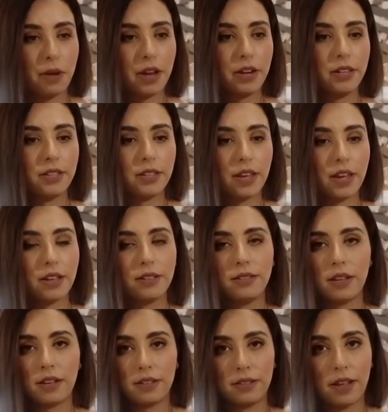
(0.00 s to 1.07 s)
and it's like
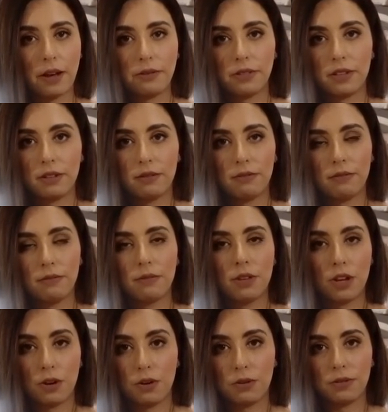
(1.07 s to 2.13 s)
6,000
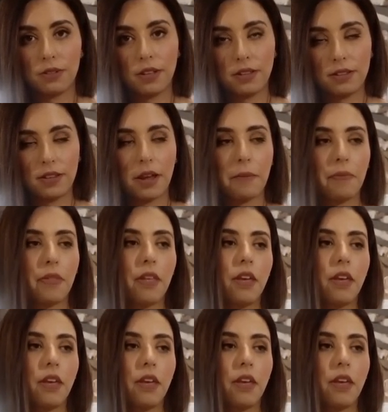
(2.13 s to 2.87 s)
euros, let's say.